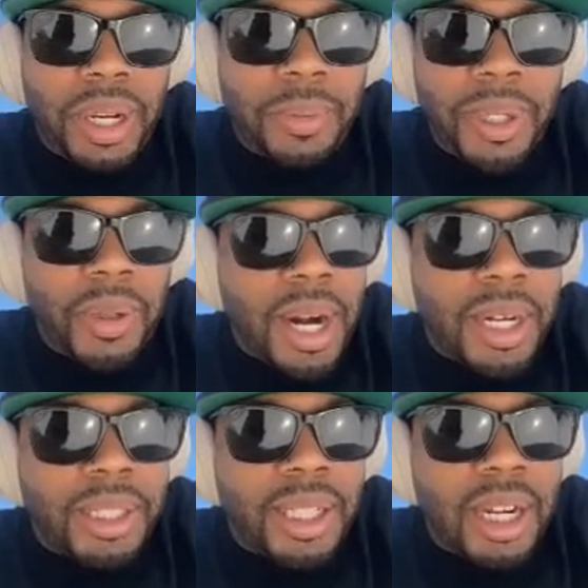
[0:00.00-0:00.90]
We had been
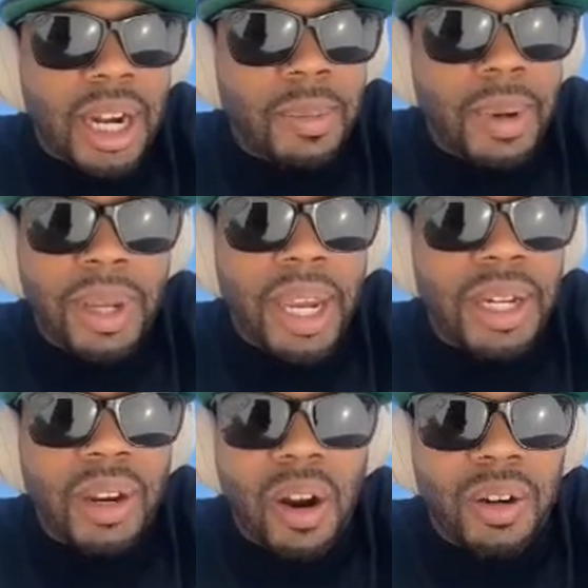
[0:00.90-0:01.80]
grinding at the time. I'm
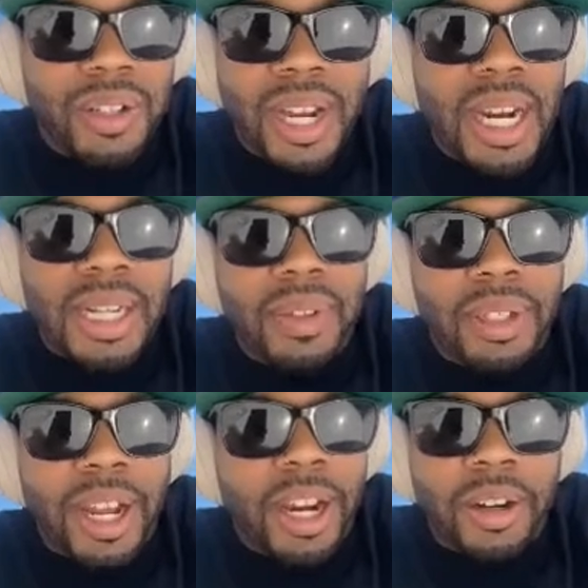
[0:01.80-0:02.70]
an indie artist. I hadn't
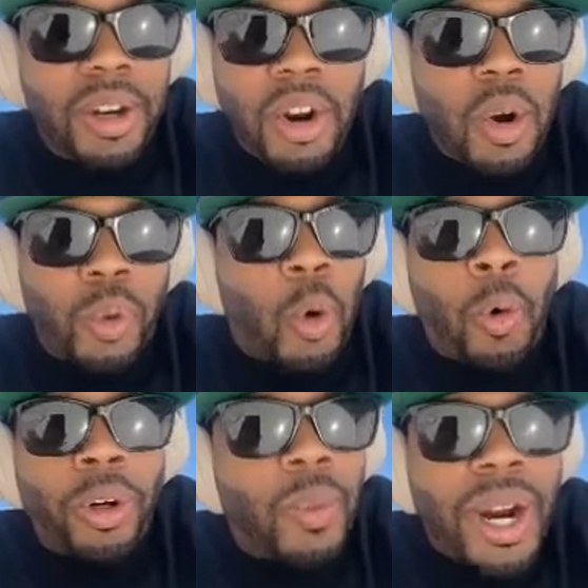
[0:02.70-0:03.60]
even like
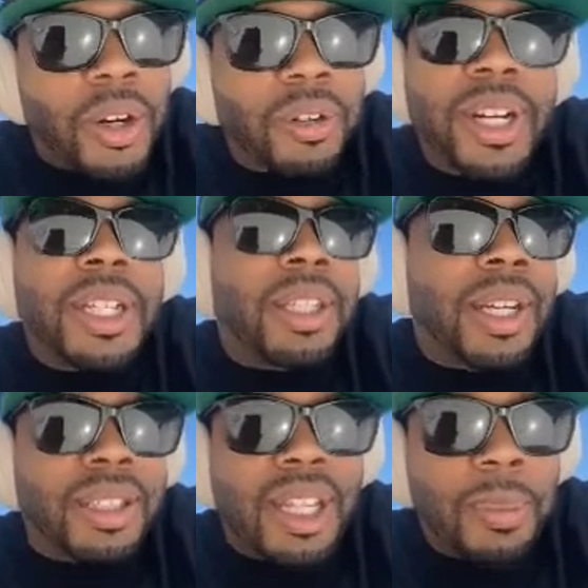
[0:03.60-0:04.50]
recorded a record or
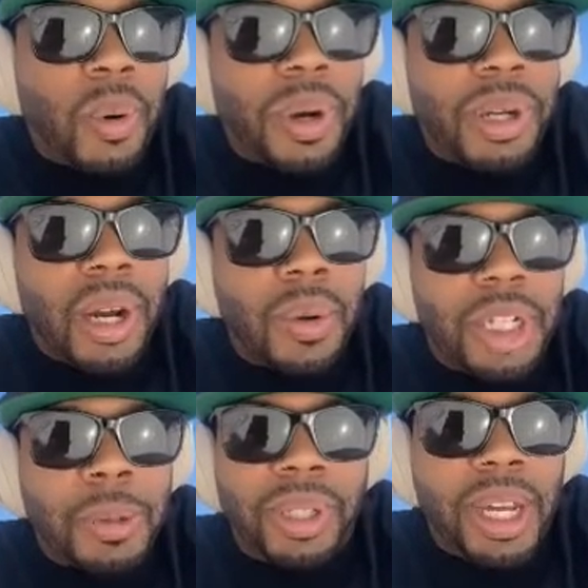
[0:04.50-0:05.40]
anything at that point. I
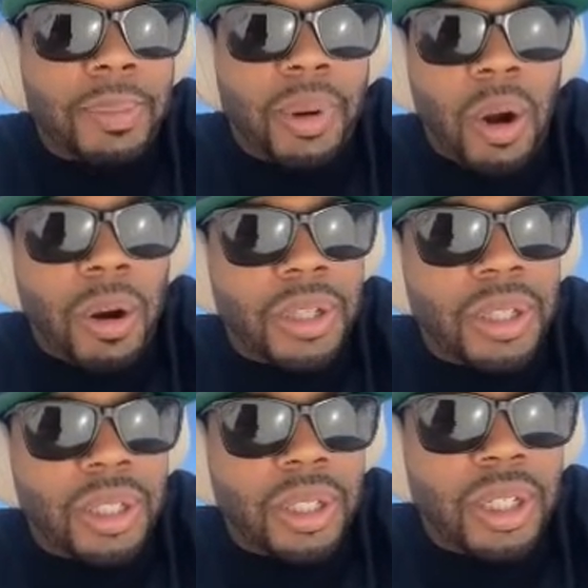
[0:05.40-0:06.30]
was just playing
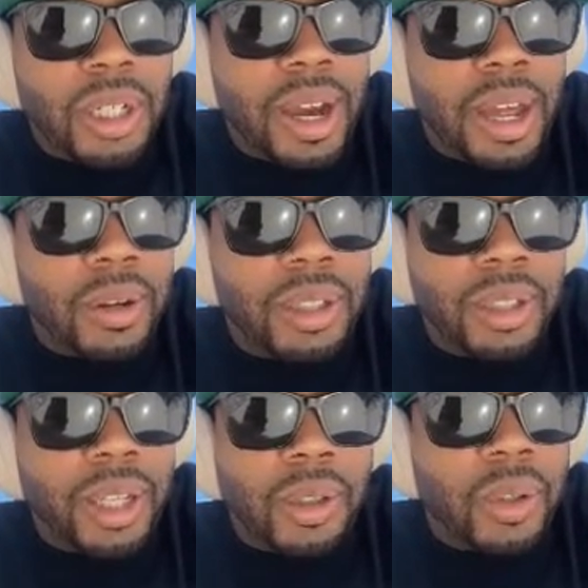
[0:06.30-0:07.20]
bars in Seattle and
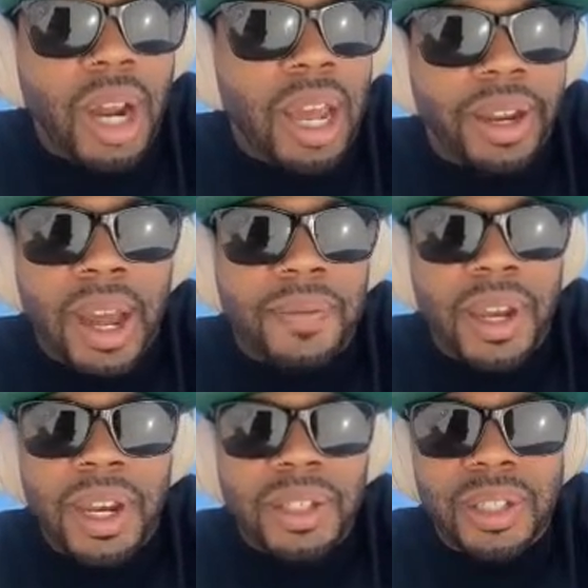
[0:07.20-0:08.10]
like little
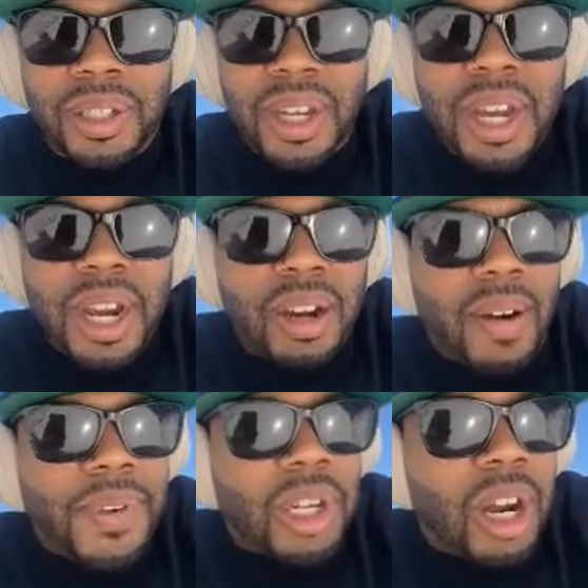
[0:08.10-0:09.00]
cafes and
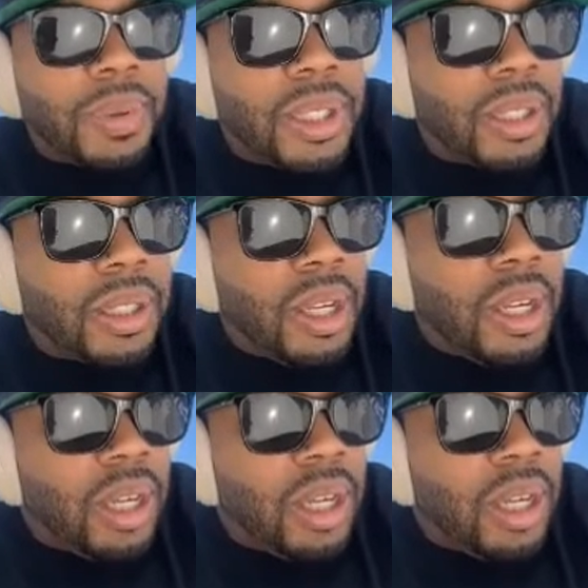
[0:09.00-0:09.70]
coffee shops. And